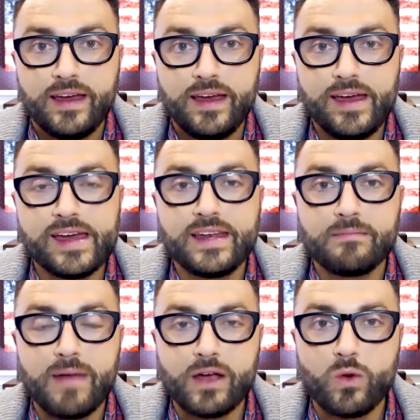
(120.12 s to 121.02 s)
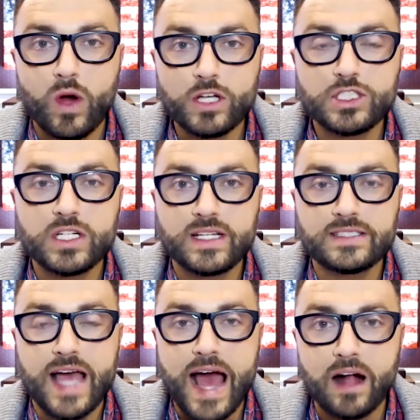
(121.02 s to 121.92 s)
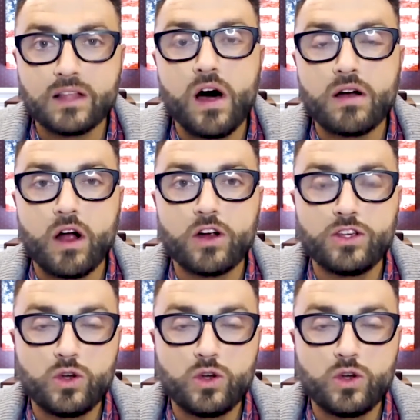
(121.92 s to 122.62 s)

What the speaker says: And my question is, how long are you